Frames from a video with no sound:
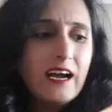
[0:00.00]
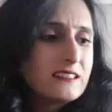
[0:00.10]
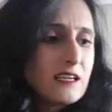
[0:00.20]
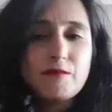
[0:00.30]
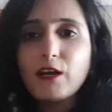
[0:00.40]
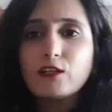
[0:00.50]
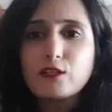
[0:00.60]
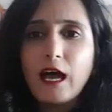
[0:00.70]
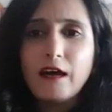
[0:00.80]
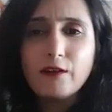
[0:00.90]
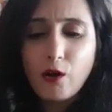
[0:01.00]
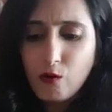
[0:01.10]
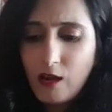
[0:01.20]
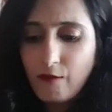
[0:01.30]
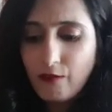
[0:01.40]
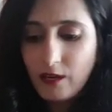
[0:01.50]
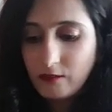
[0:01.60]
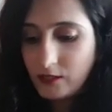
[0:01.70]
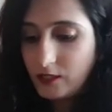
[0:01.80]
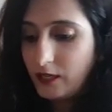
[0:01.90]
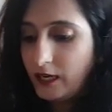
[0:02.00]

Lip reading: I somewhere also have a cola flavor.